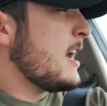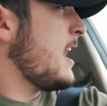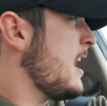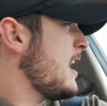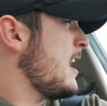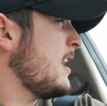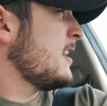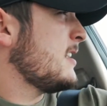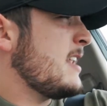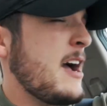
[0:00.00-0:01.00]

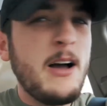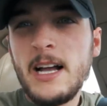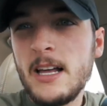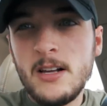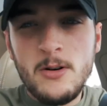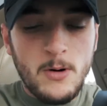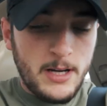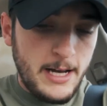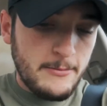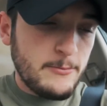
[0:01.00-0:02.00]
Now I gotta go
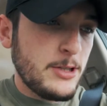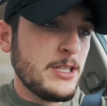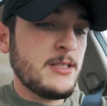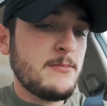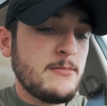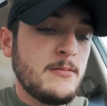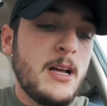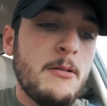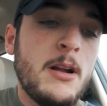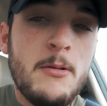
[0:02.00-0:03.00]
work out, which is
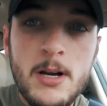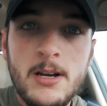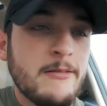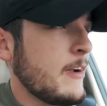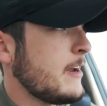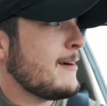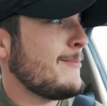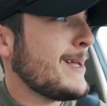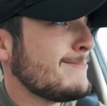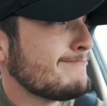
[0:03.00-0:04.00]
not what I wanna do right now,
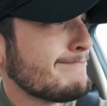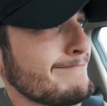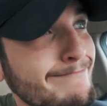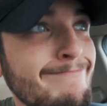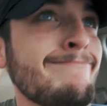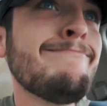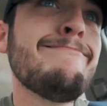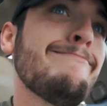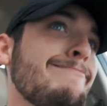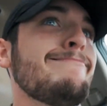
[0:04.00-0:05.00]
but
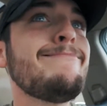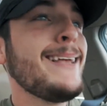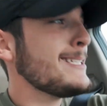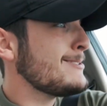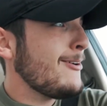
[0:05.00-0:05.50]
that's